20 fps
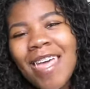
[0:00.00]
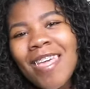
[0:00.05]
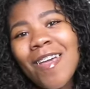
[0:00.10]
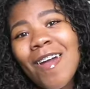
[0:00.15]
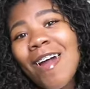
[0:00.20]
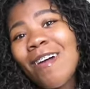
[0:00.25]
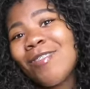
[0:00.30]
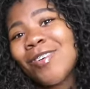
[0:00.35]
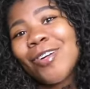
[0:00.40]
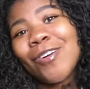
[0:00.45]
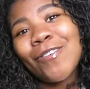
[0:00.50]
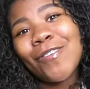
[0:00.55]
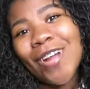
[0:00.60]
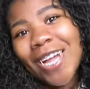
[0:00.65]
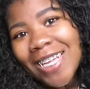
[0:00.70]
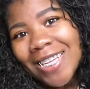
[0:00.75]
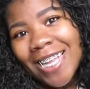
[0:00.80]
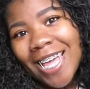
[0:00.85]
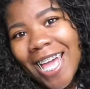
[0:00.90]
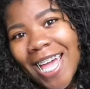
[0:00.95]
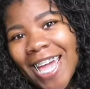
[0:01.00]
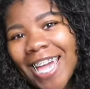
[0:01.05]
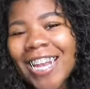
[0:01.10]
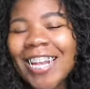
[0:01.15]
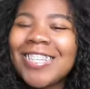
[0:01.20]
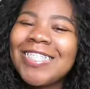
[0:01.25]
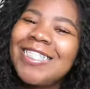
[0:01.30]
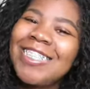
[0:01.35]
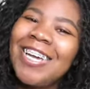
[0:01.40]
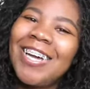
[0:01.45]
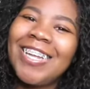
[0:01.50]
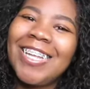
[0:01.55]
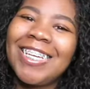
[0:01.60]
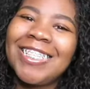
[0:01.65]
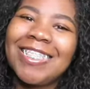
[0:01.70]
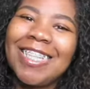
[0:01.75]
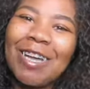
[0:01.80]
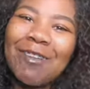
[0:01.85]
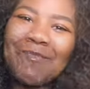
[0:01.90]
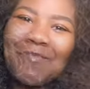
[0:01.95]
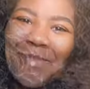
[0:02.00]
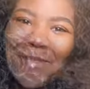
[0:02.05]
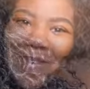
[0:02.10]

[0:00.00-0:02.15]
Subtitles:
Y'all have a great day, and I'll see y'all next time.